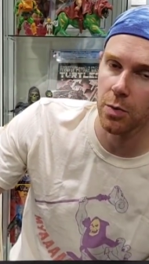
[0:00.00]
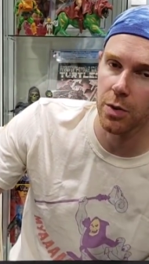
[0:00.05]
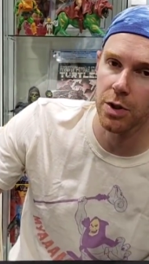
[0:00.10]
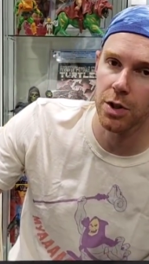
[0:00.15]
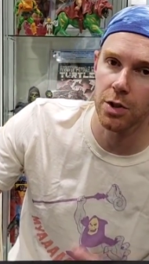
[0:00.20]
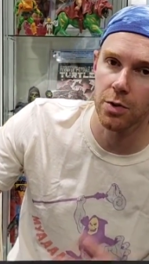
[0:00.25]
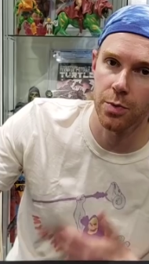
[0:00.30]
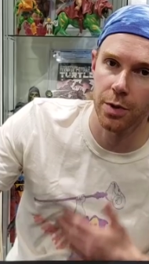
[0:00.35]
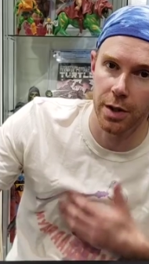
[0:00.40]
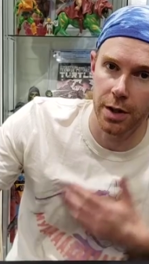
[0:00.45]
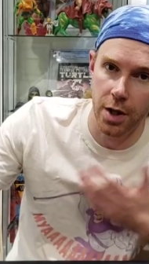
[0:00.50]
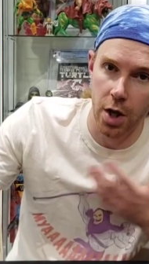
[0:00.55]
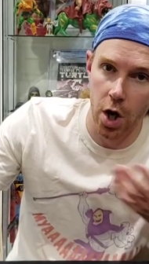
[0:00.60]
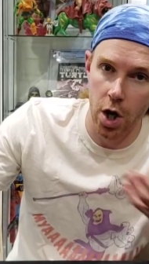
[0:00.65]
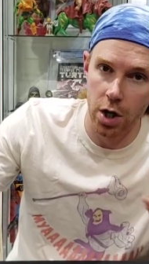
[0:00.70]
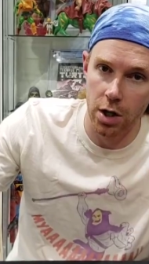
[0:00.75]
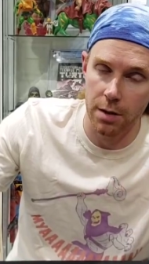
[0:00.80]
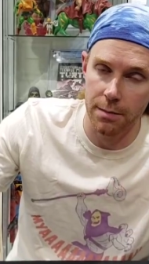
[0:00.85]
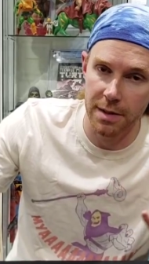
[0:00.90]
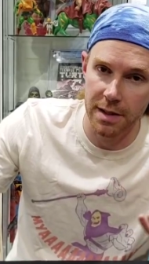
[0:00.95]
which is really
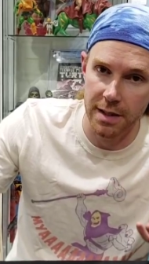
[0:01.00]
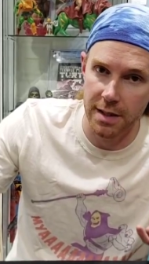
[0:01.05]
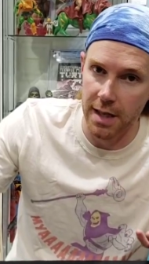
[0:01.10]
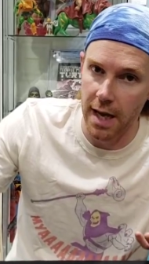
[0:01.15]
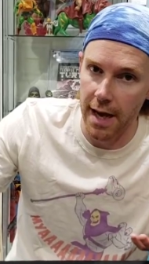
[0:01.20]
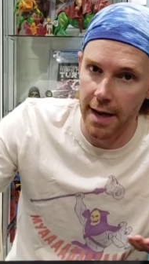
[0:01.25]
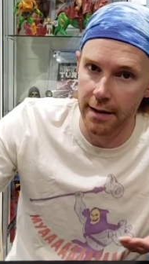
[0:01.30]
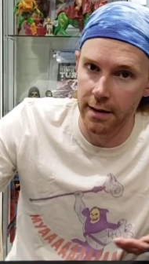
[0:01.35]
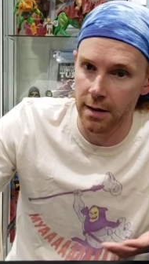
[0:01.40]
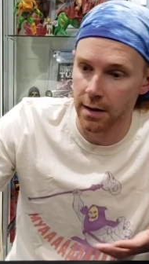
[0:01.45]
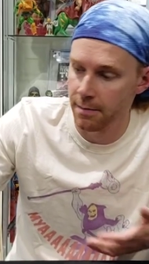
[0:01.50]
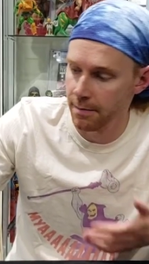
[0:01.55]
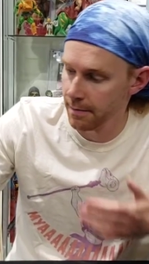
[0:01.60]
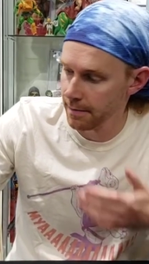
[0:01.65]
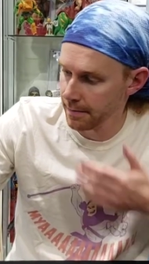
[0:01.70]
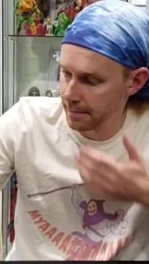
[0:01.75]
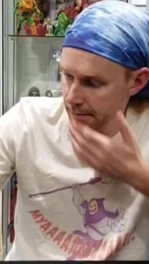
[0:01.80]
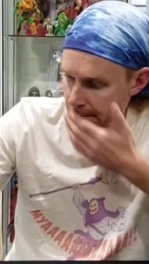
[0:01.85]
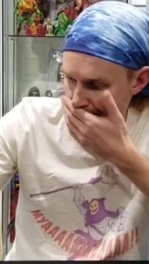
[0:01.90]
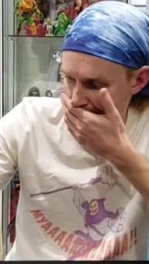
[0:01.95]
Arkham Asylum.